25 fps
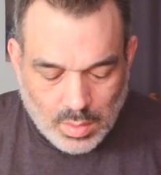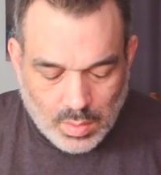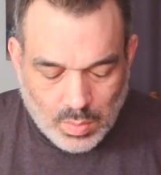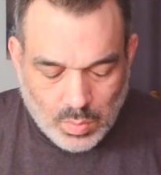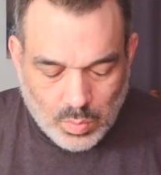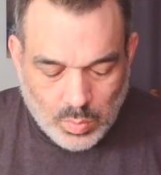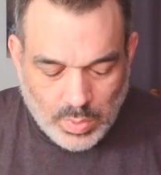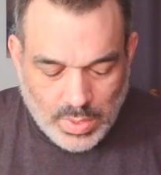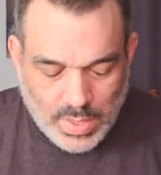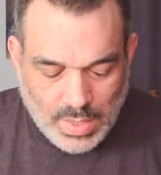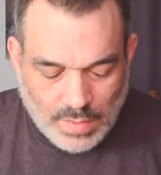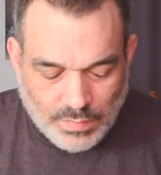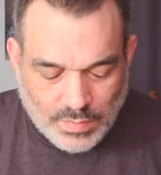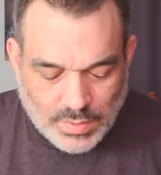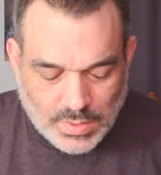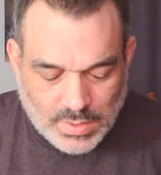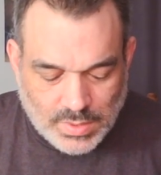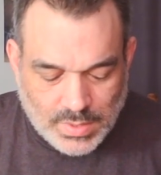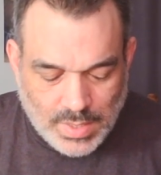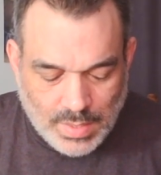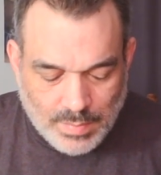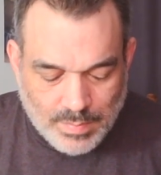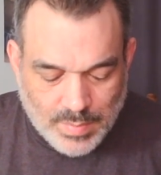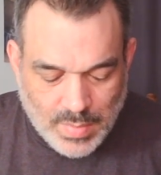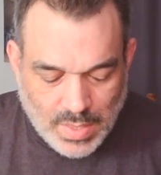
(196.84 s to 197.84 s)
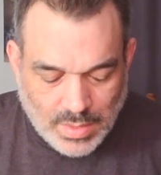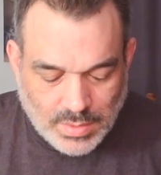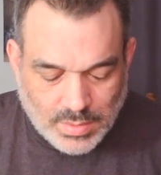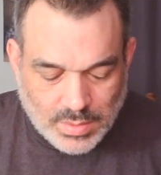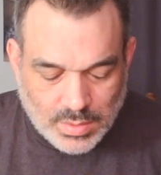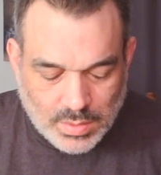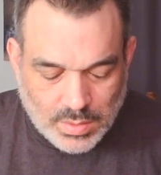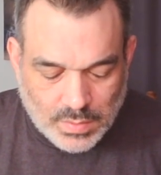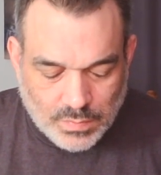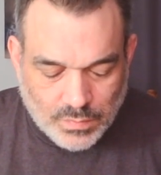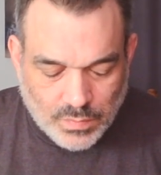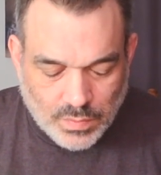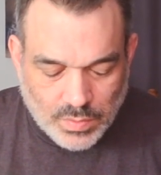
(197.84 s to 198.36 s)
We have the same
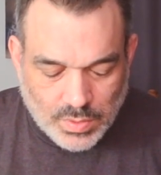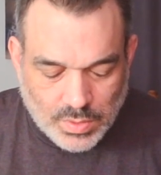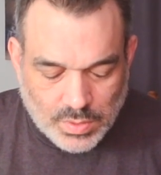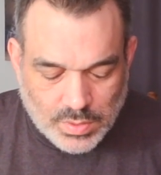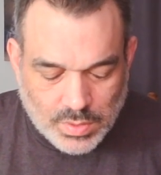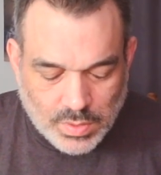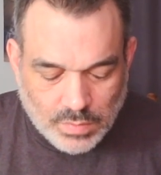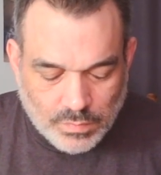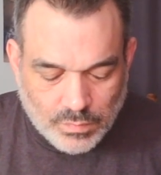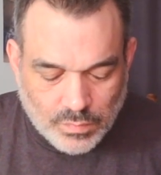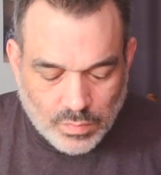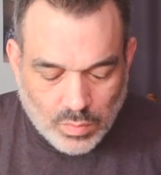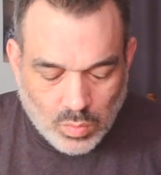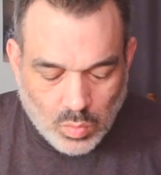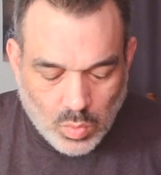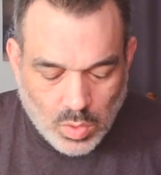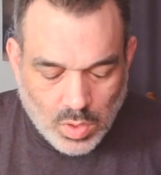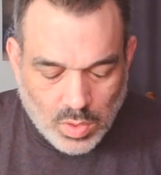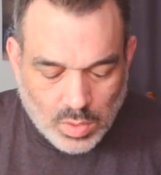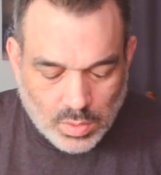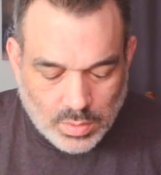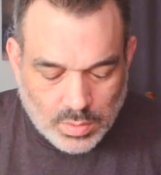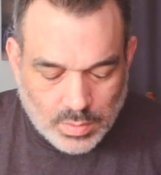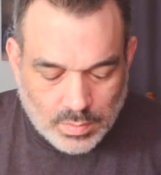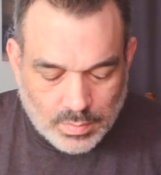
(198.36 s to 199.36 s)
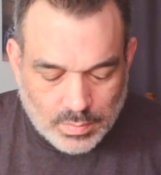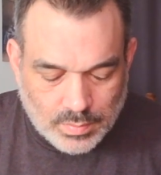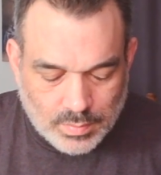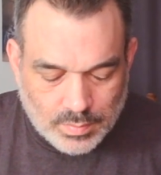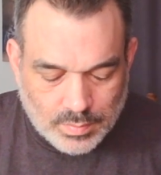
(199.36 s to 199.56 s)
message for the sinful world.